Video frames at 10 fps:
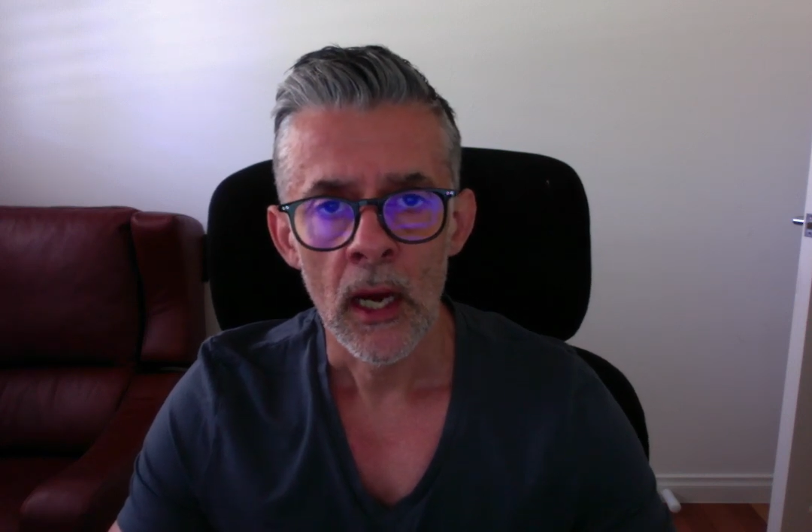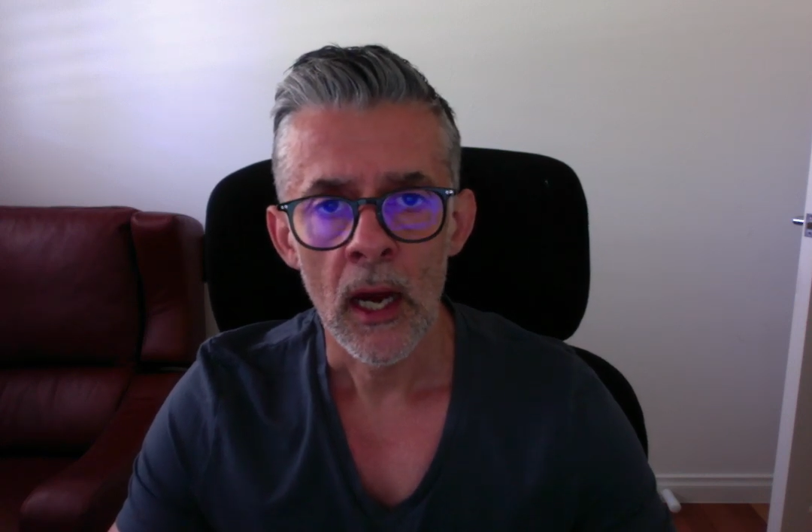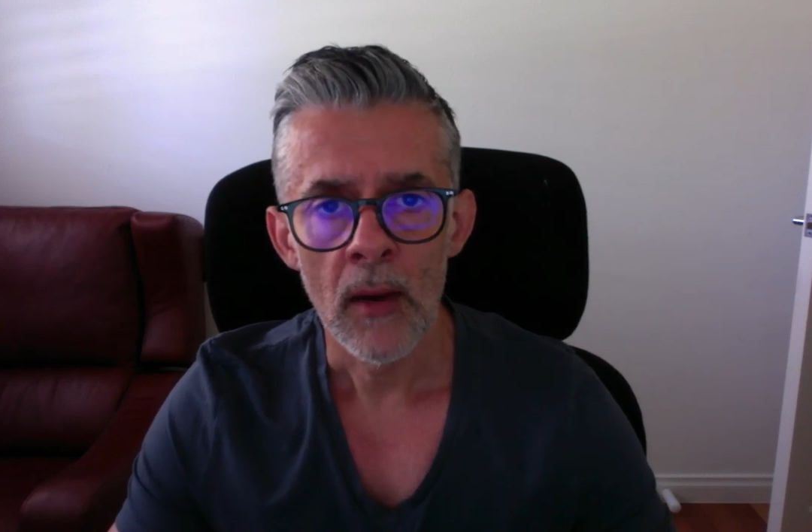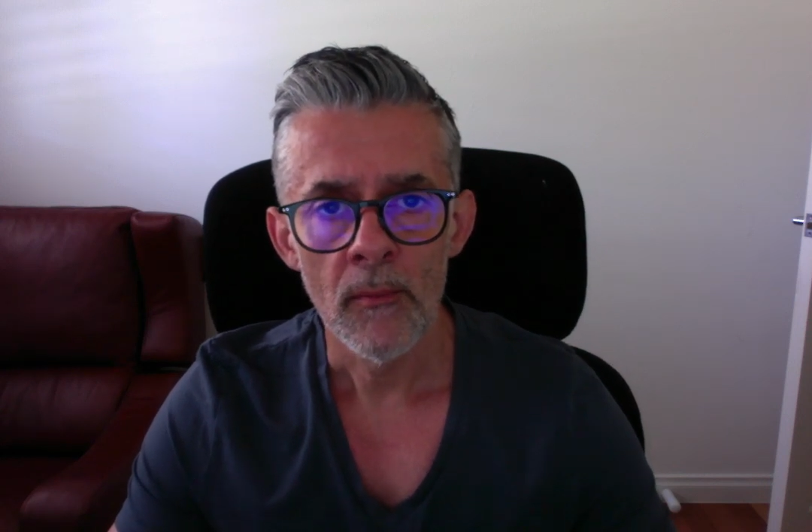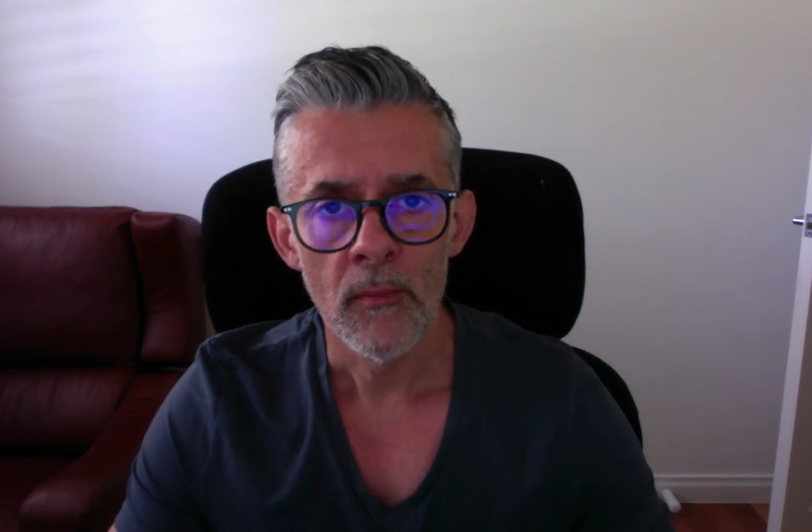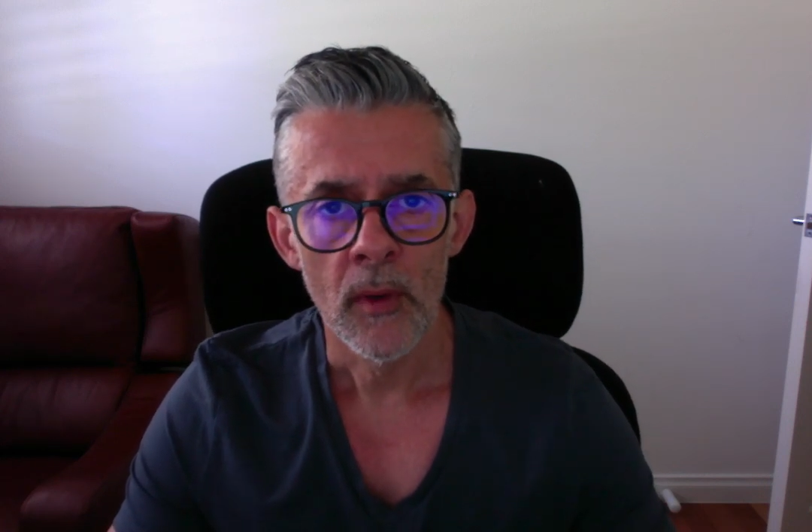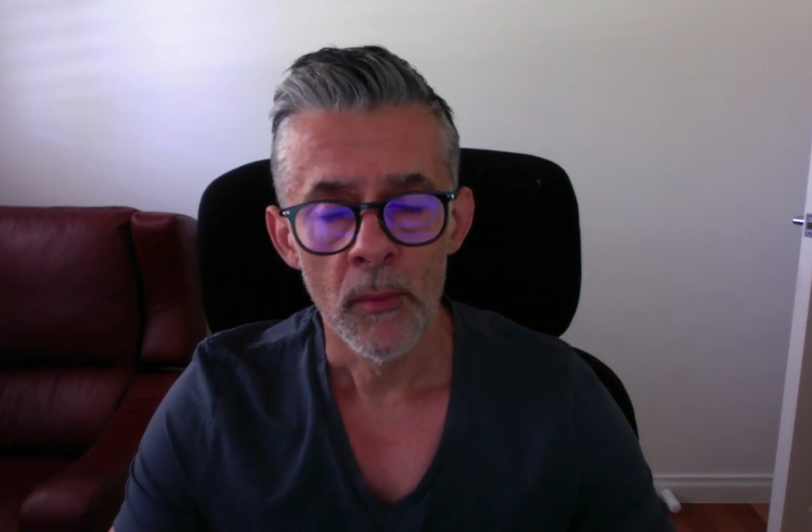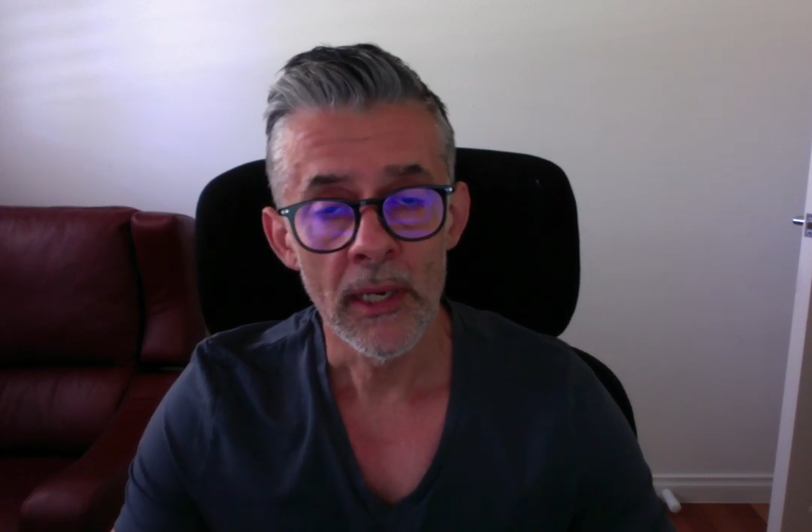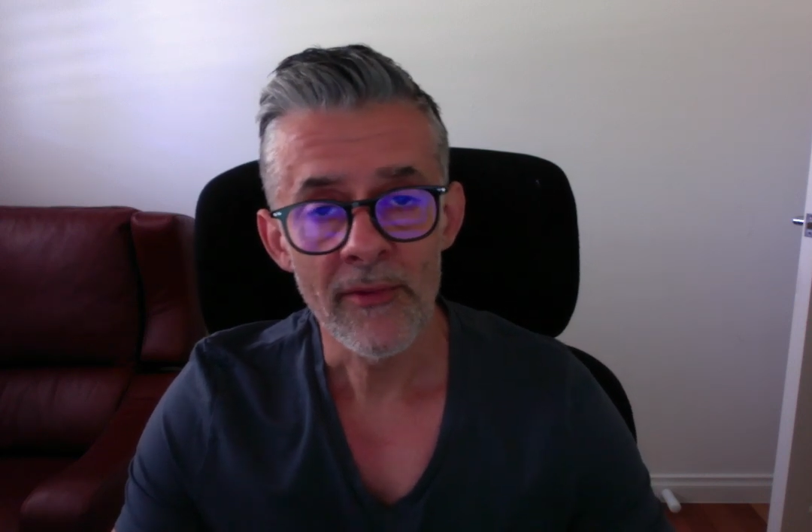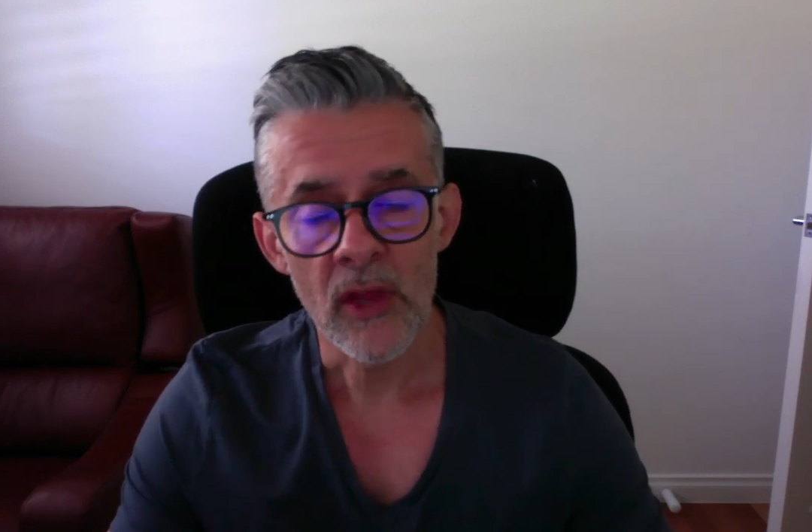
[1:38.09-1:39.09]

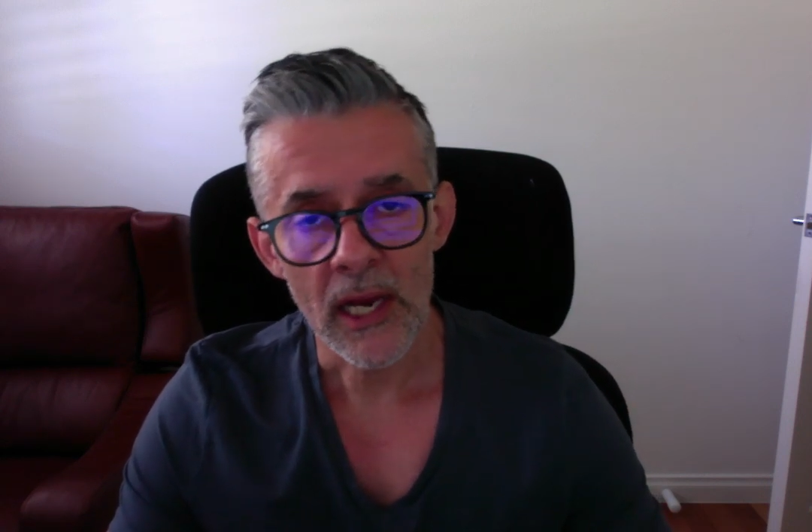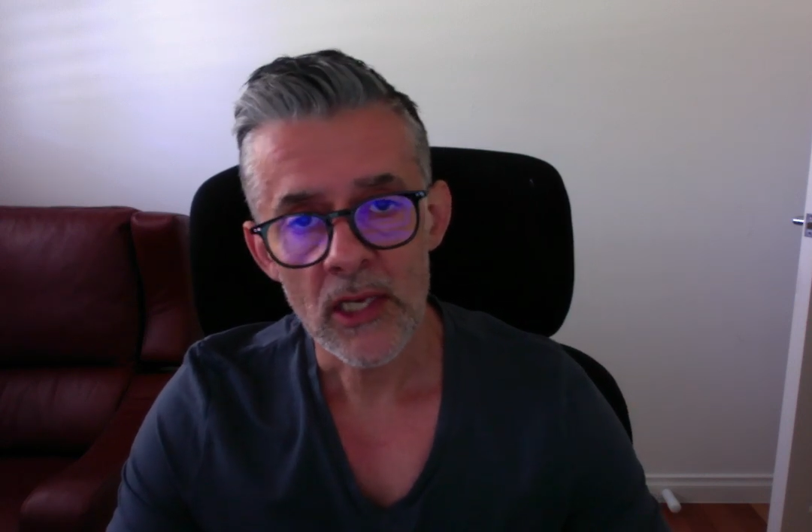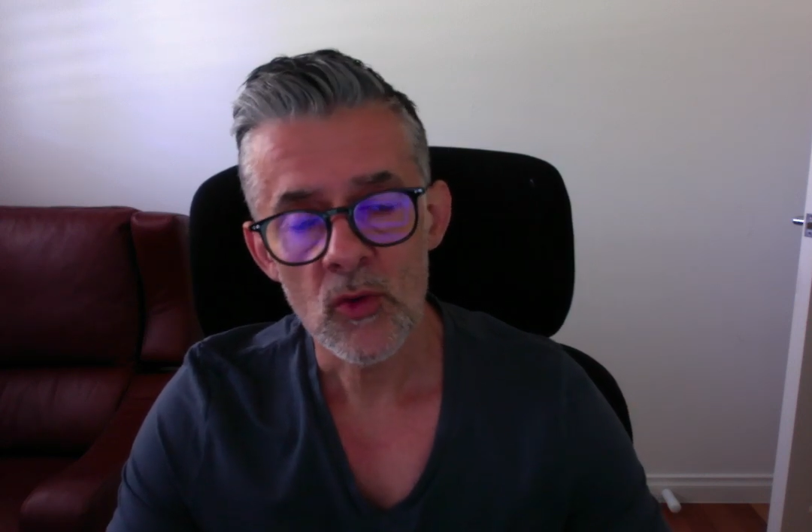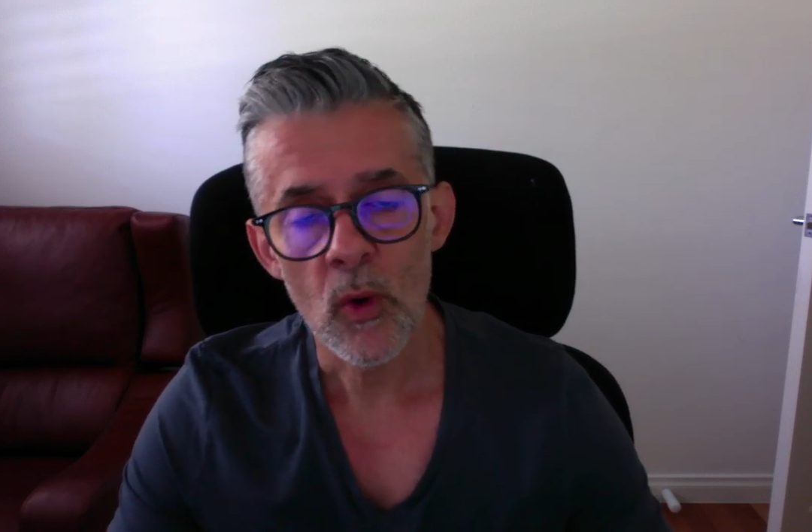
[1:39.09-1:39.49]
But nevertheless,